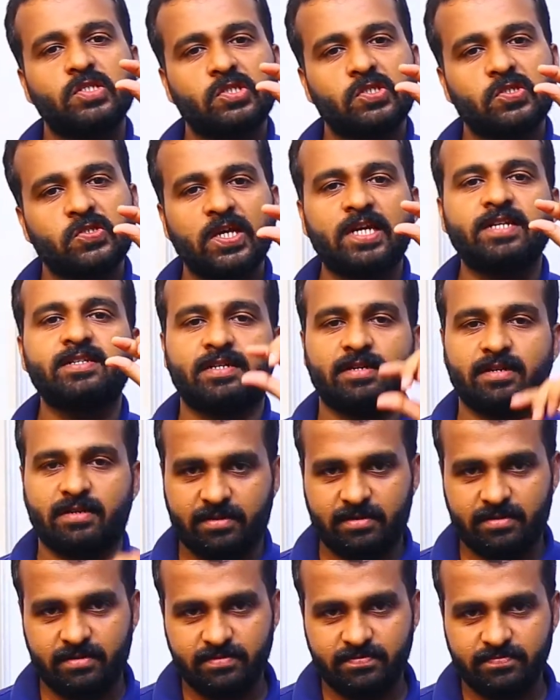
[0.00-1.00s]
center
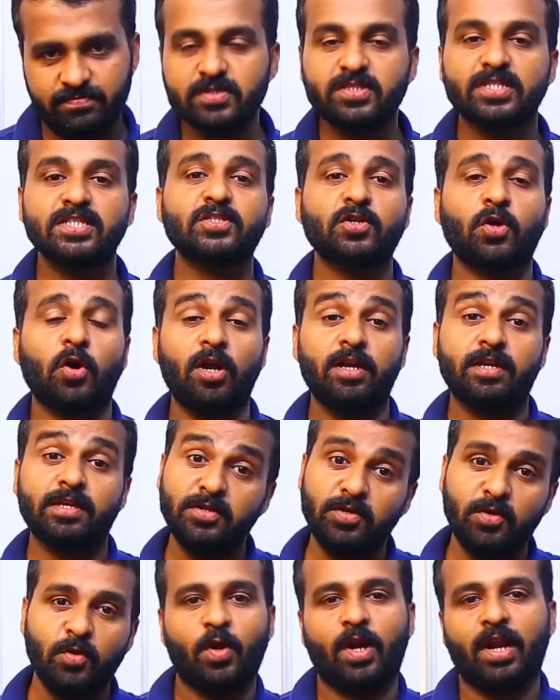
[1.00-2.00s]
which is called
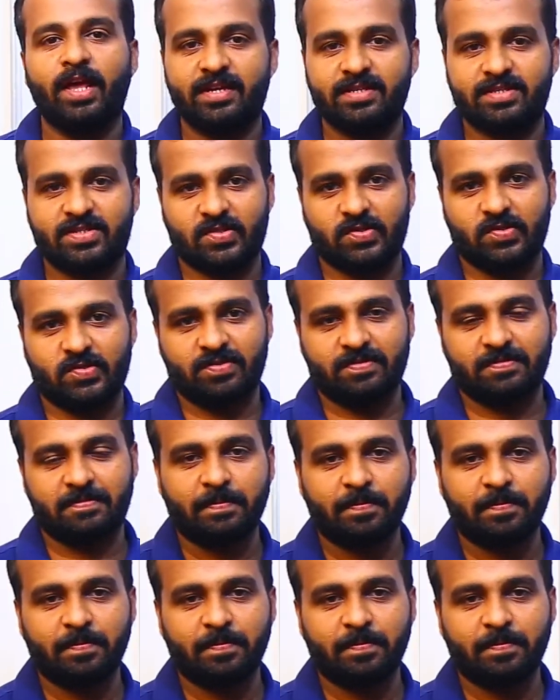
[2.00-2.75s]
nucleus.